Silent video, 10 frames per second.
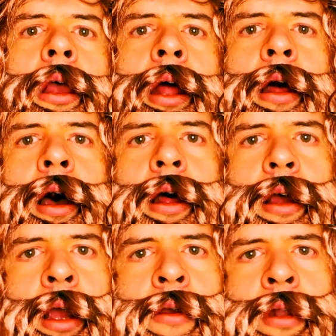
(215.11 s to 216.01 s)
And
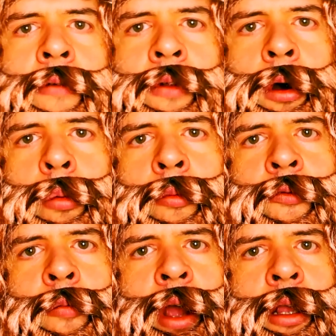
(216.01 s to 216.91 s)
I couldn't even open
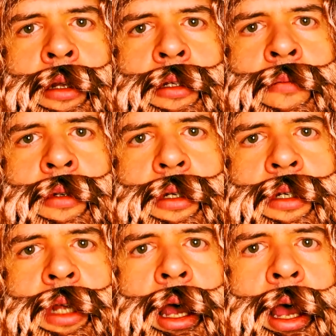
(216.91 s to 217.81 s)
for my customers
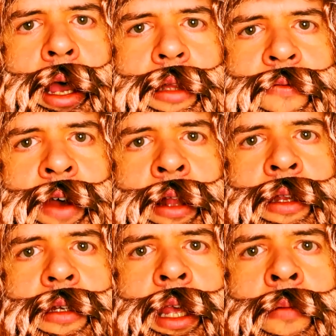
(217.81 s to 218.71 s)
because I had to find
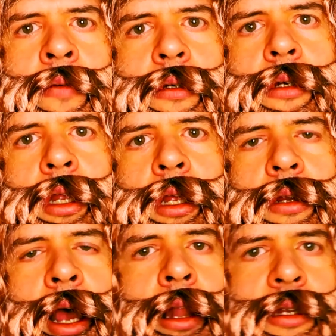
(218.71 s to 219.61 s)
these cameras.
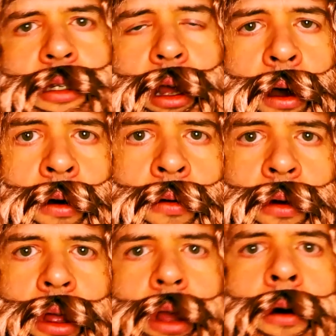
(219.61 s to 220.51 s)
So I lost a
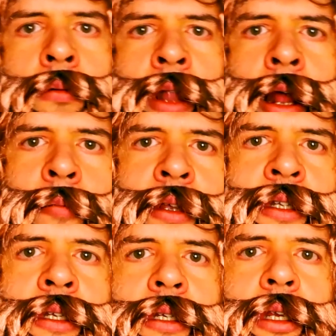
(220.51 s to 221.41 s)
whole night of
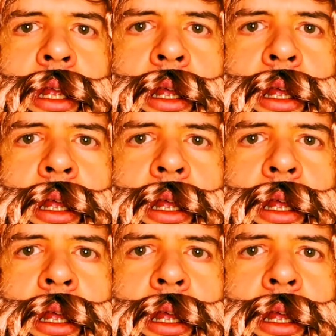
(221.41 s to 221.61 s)
business.